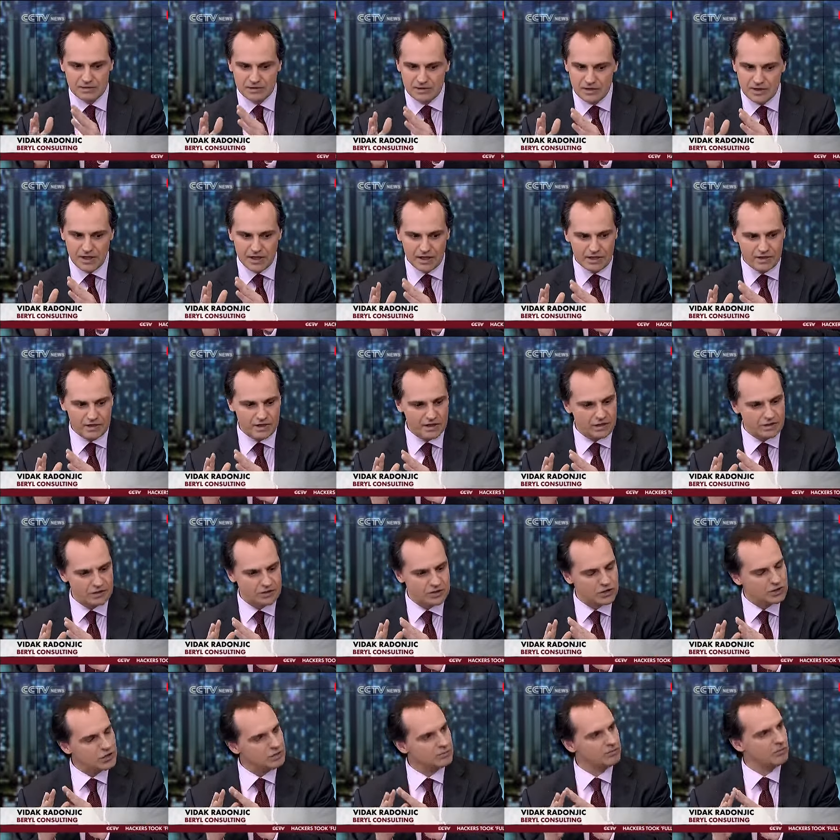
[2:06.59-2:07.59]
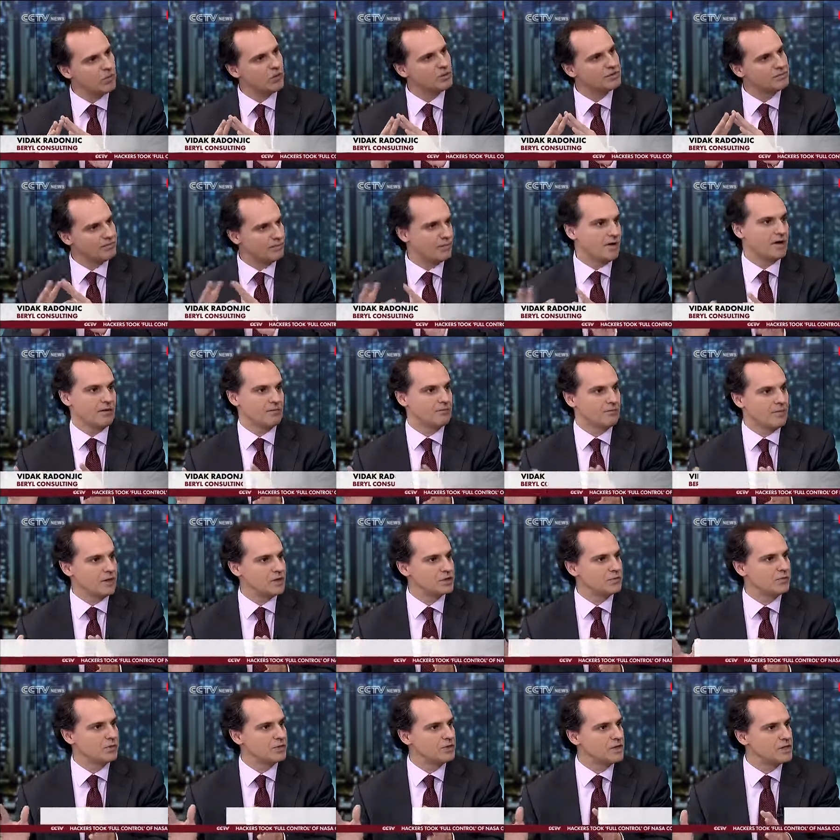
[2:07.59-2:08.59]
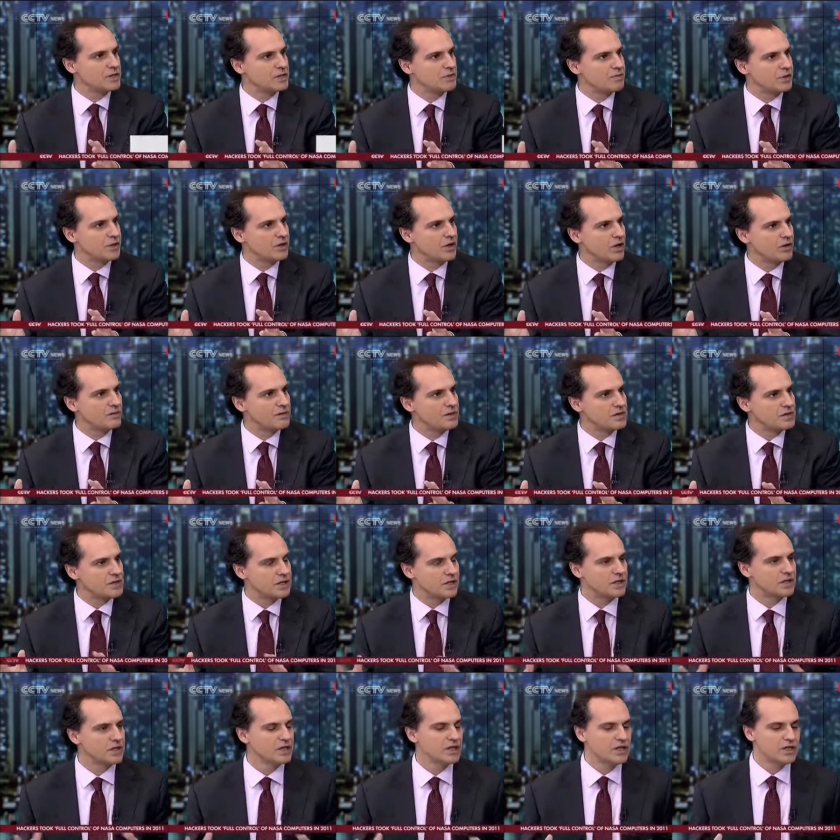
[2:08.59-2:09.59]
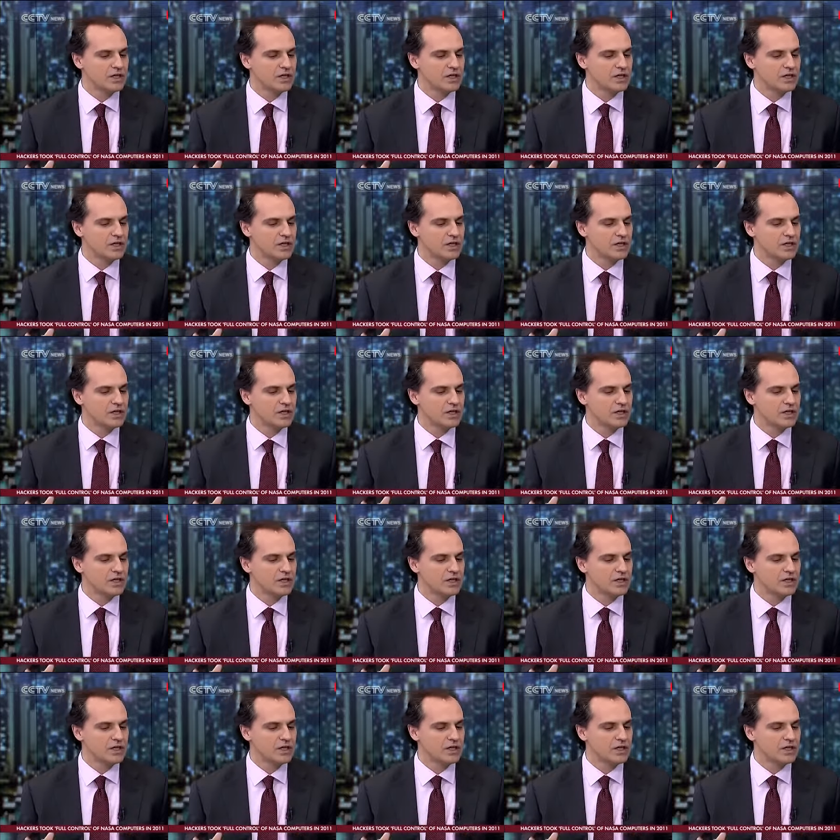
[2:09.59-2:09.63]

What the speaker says: they're just much more disciplined, obviously.